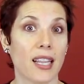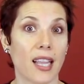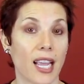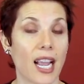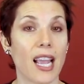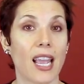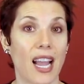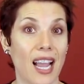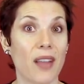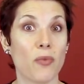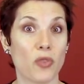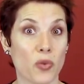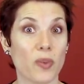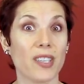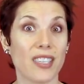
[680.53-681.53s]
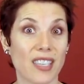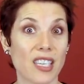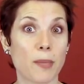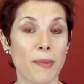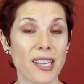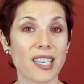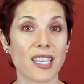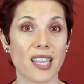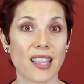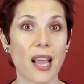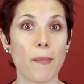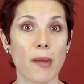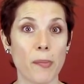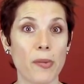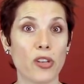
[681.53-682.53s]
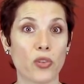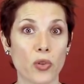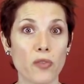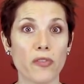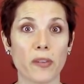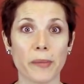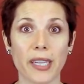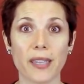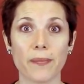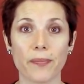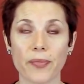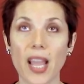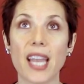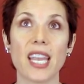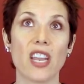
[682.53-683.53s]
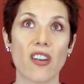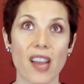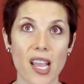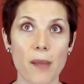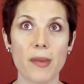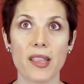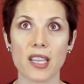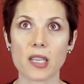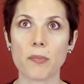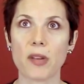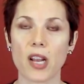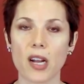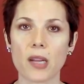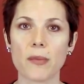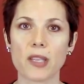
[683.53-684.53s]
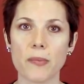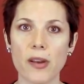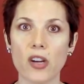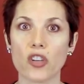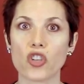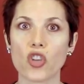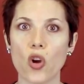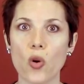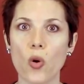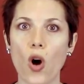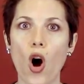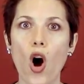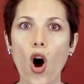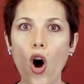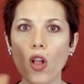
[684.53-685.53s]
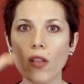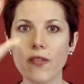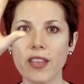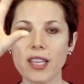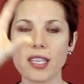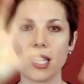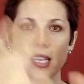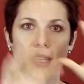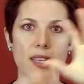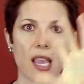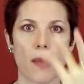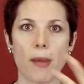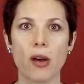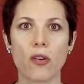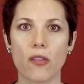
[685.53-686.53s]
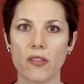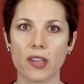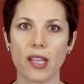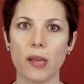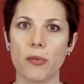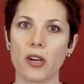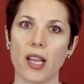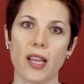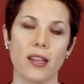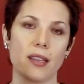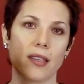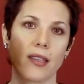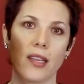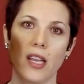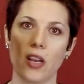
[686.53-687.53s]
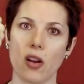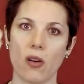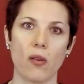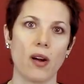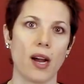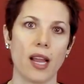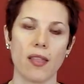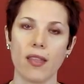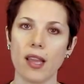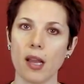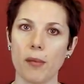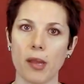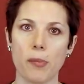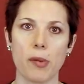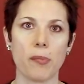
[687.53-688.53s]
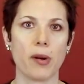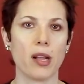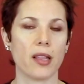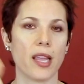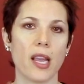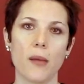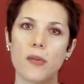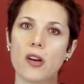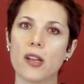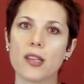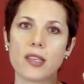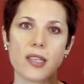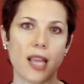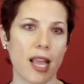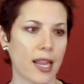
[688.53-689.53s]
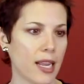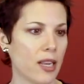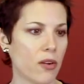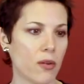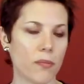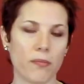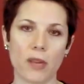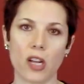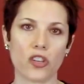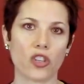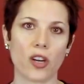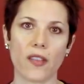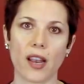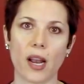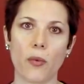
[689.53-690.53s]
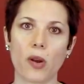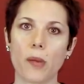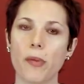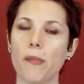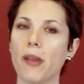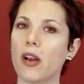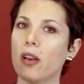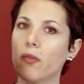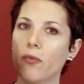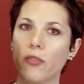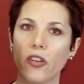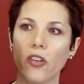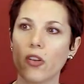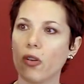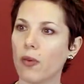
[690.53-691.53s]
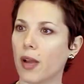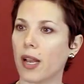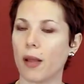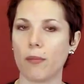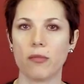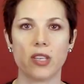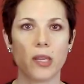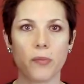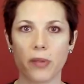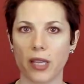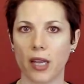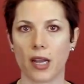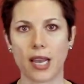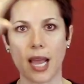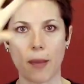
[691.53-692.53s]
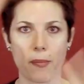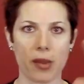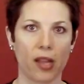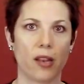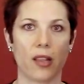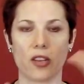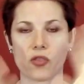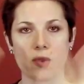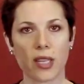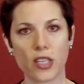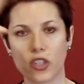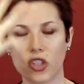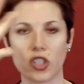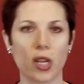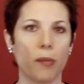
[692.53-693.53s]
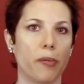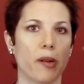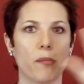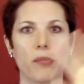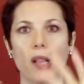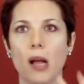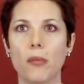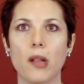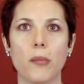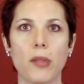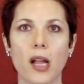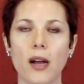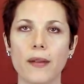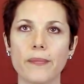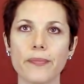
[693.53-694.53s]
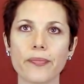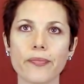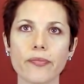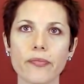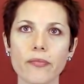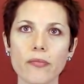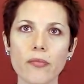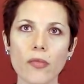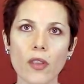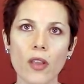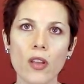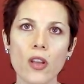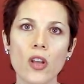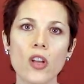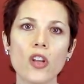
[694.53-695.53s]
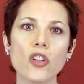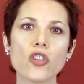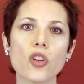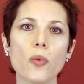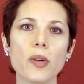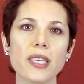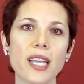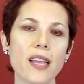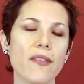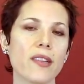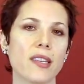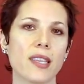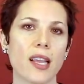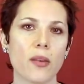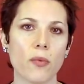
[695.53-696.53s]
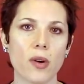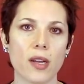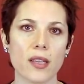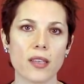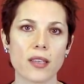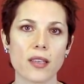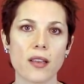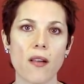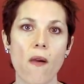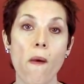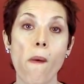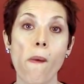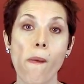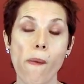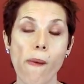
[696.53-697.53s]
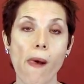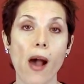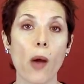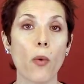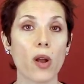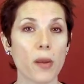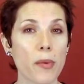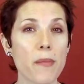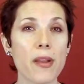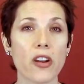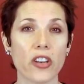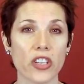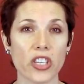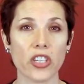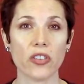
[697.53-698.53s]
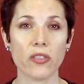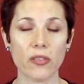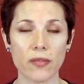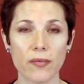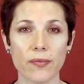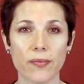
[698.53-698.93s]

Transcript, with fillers: Like, I, I was really suspecting that that might be true for me. And here I am in this monogamous marriage. So all of these things came out over Labor Day as, you know, I think I might be polyamorous and I don't, not sure that I want to be married to you and I'm deeply unhappy in this relationship and blah, blah, blah. So what David said was, I want to be married to you.